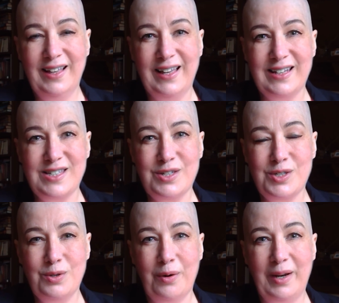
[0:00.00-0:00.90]
and as the
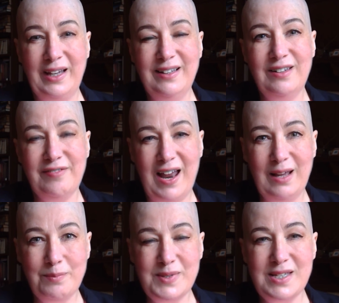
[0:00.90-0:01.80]
story
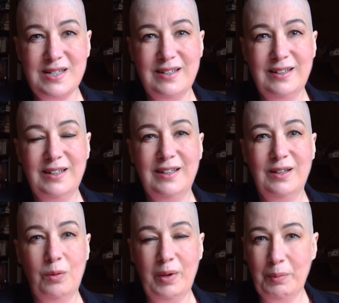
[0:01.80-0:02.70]
develops,
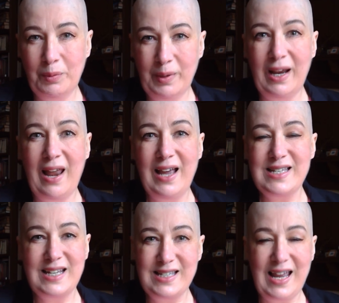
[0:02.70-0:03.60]
we will
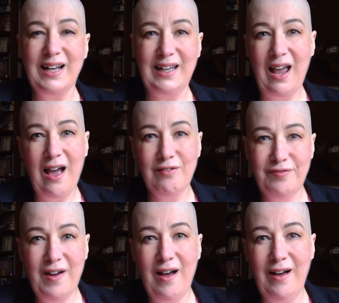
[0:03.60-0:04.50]
realise exactly how
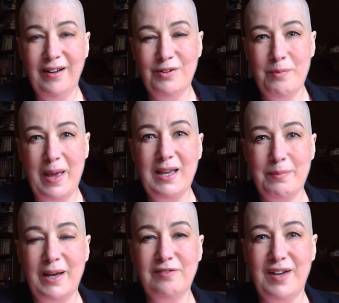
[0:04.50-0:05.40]
far Rebecca
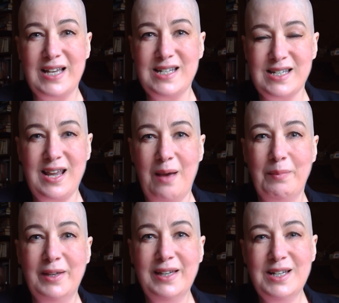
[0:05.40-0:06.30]
Buckfast has
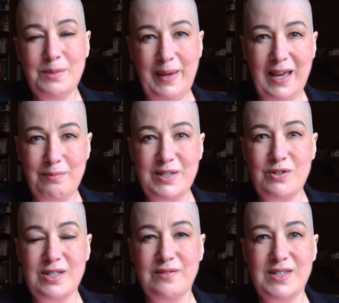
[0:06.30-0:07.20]
come to be
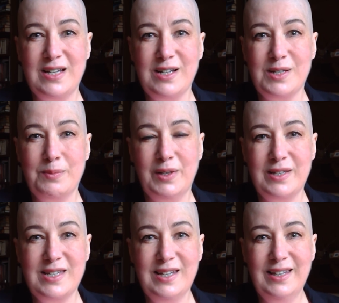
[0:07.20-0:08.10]
headmistress of St
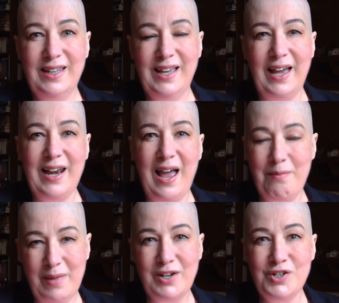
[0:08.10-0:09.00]
Oswald's, and how
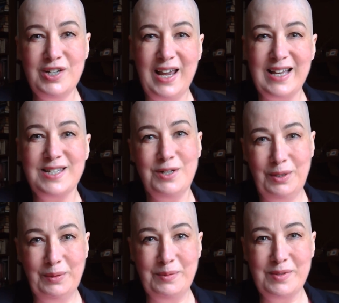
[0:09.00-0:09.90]
much she has to
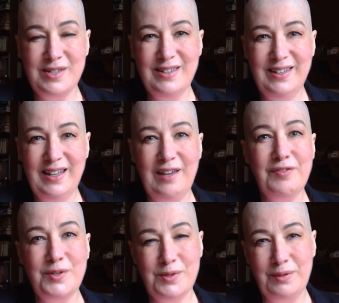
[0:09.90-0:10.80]
lose if
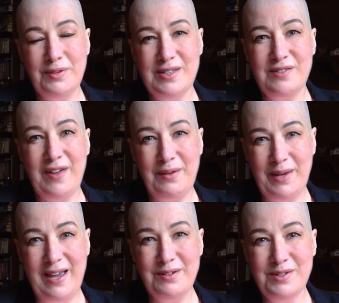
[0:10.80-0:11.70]
the truth is found
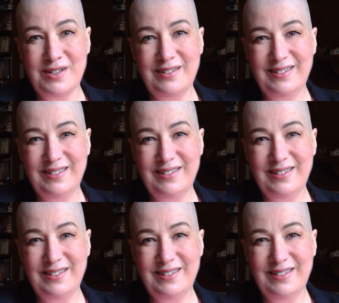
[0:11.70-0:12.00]
out.